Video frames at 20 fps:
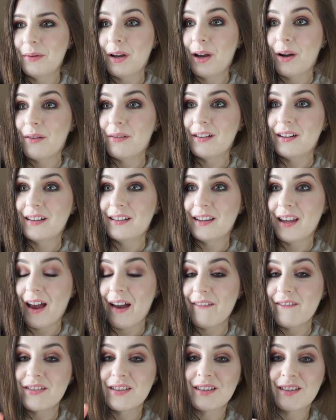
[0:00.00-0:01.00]
We always
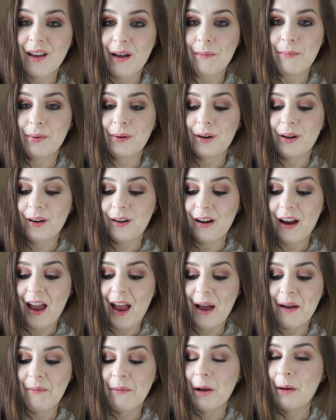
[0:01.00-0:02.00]
have supper
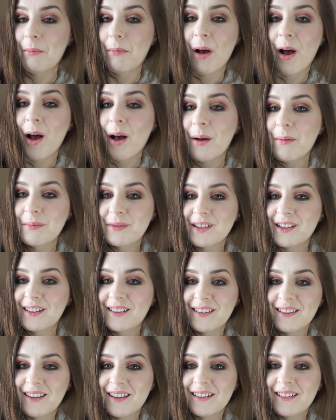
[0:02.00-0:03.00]
at my mom's
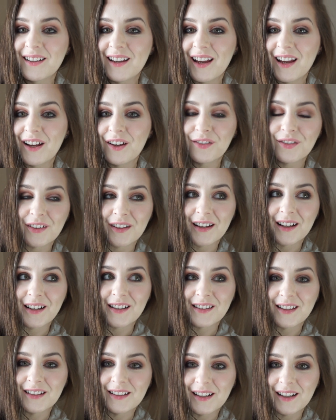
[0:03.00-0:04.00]
on Sunday for like
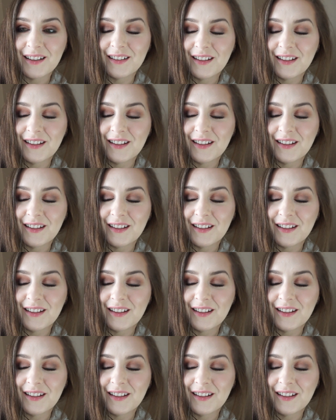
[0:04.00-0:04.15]
Sunday